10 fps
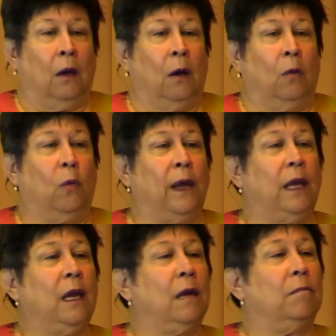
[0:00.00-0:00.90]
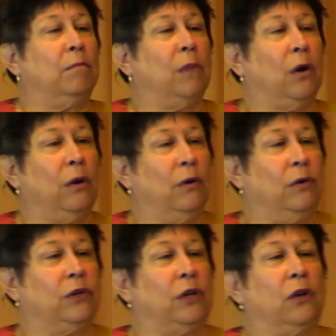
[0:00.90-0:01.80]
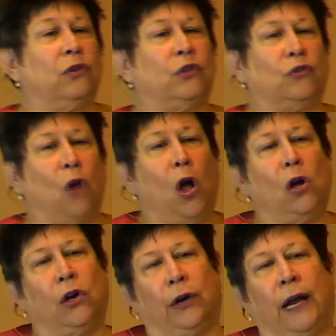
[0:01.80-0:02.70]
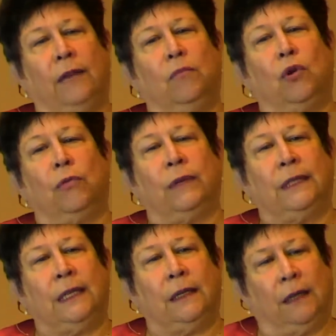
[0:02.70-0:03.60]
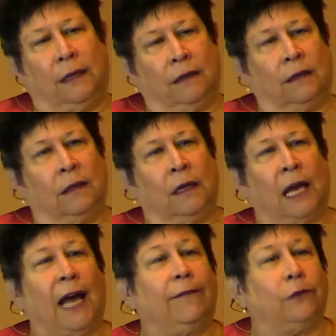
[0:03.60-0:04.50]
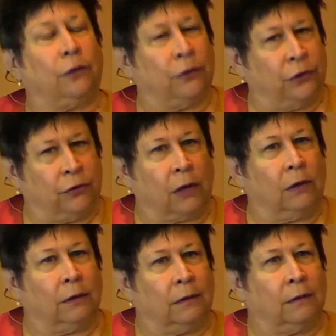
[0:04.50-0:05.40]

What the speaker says: we emerge stronger and more resilient after a struggle.